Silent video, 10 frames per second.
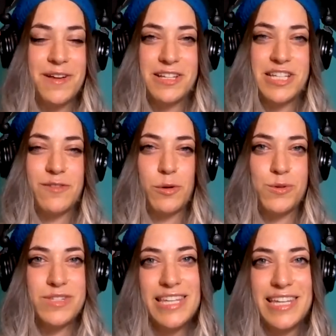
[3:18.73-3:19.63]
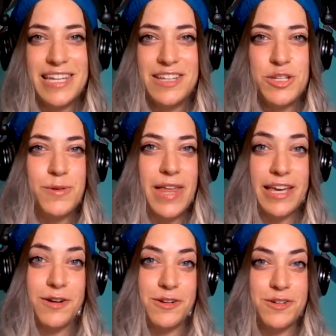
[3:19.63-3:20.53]
Does she have a routine? Do you like
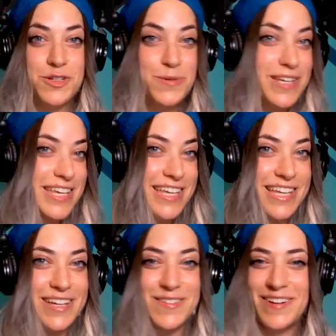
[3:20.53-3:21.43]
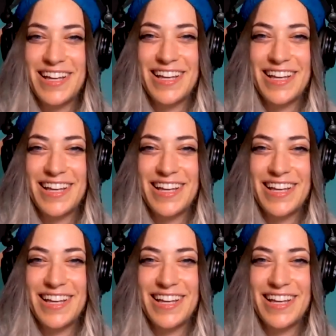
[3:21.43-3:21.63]
hear her shrieking?